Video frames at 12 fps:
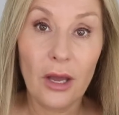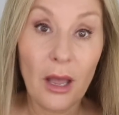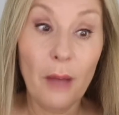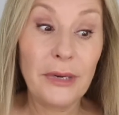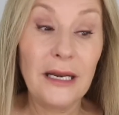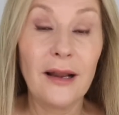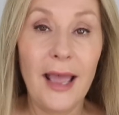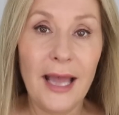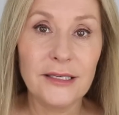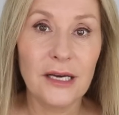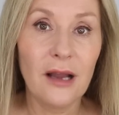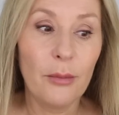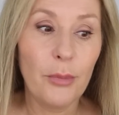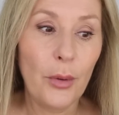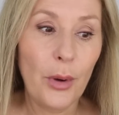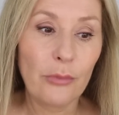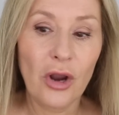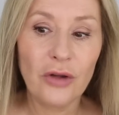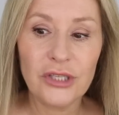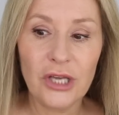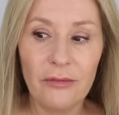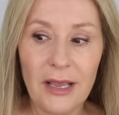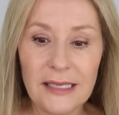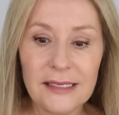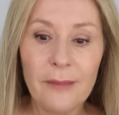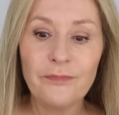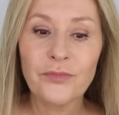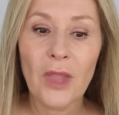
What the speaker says: a company like Hada Labo and ROHTO is